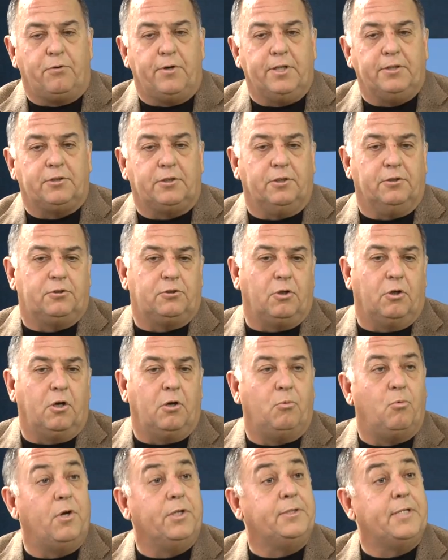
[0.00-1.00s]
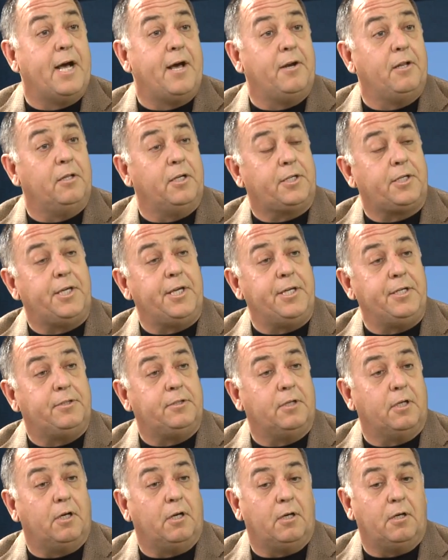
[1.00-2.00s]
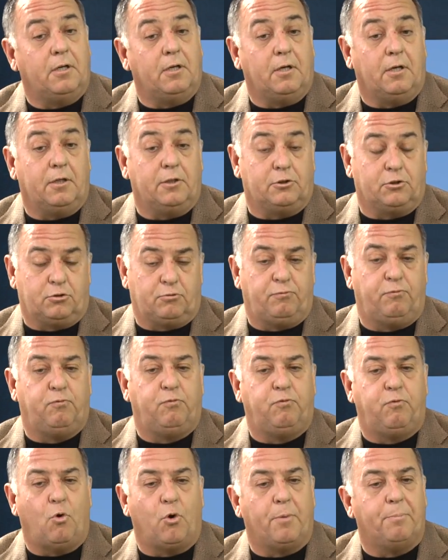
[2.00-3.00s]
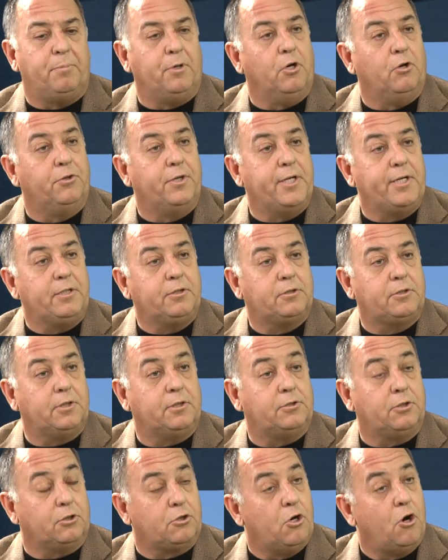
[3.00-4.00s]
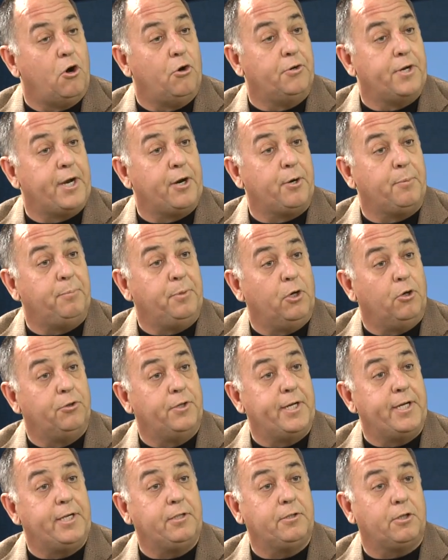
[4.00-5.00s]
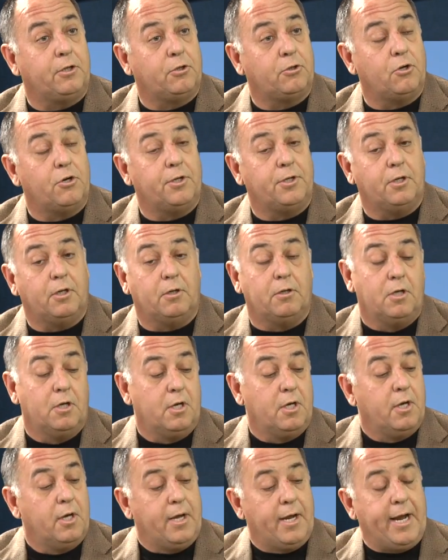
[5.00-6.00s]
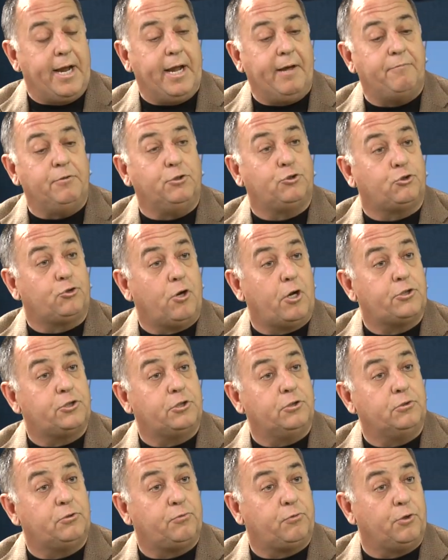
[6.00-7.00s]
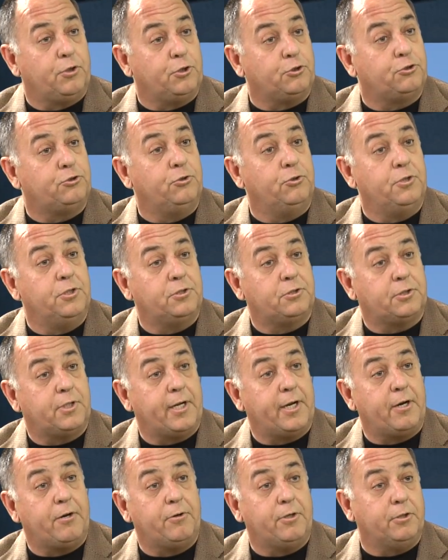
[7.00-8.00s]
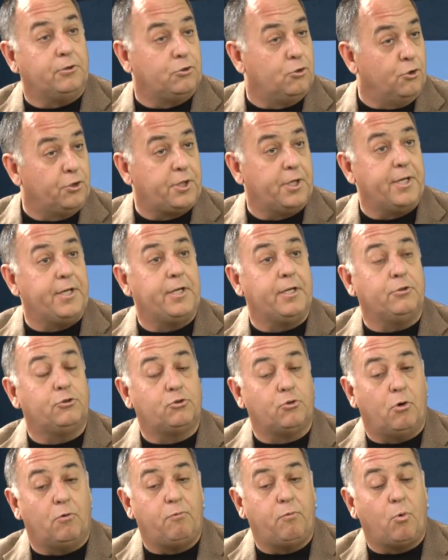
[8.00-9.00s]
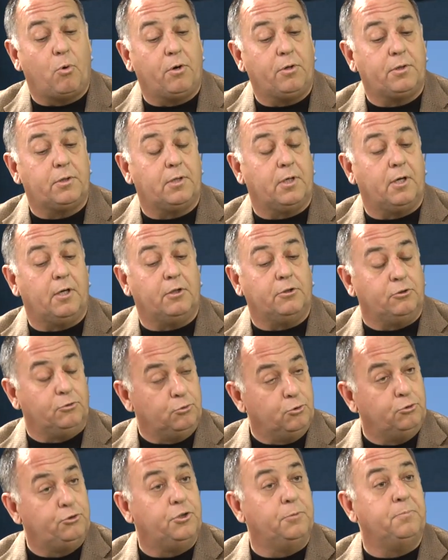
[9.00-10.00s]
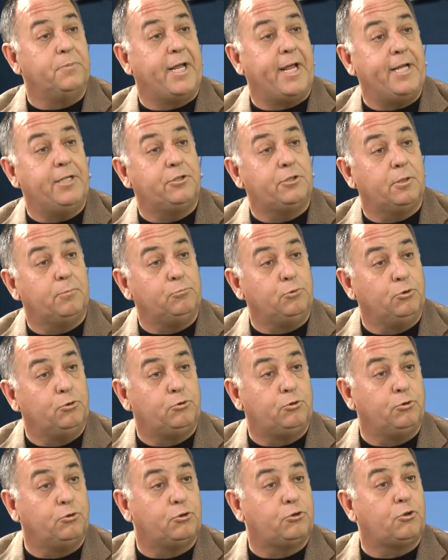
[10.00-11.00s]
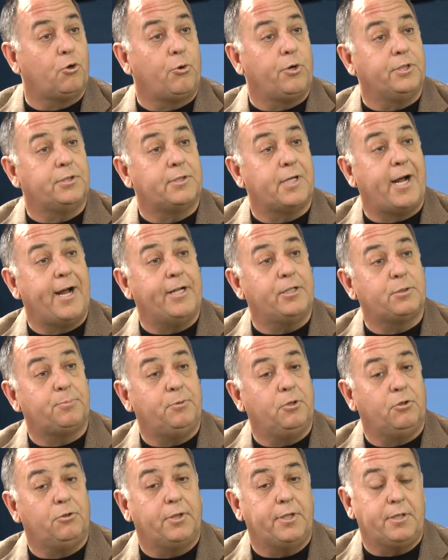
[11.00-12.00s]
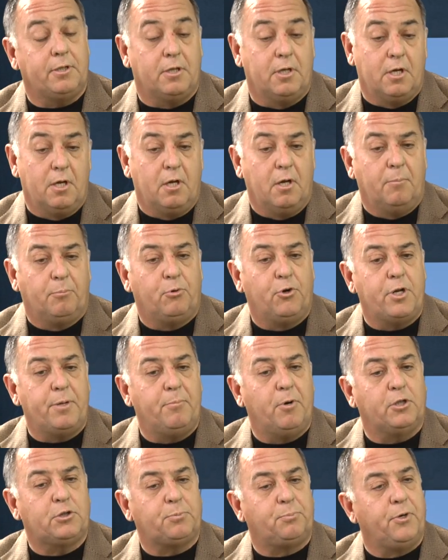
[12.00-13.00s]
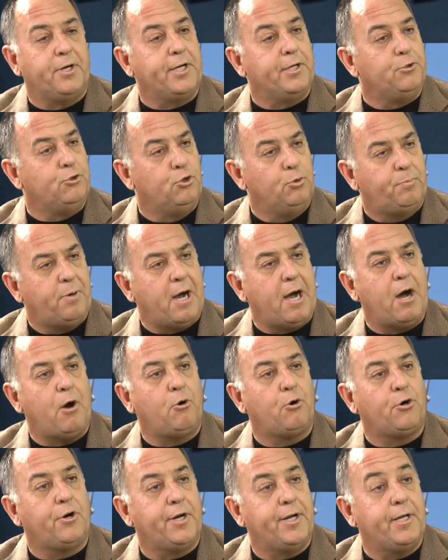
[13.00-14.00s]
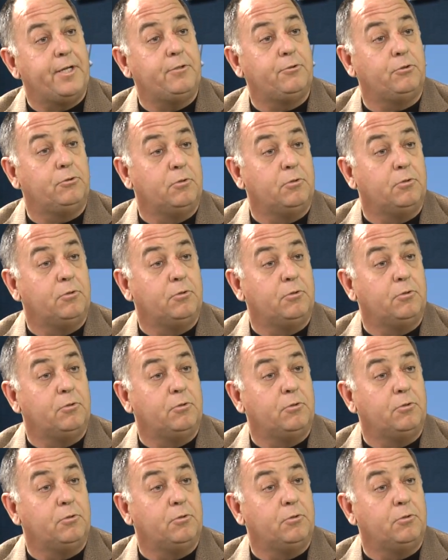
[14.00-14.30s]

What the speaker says: instance, the one down in La Quinta, it's 4 buildings. It's a culinary building. They're going to have instructions for their students there in cooking and so forth. New gymnasium, new 2-story science building. Pretty much bringing new power in,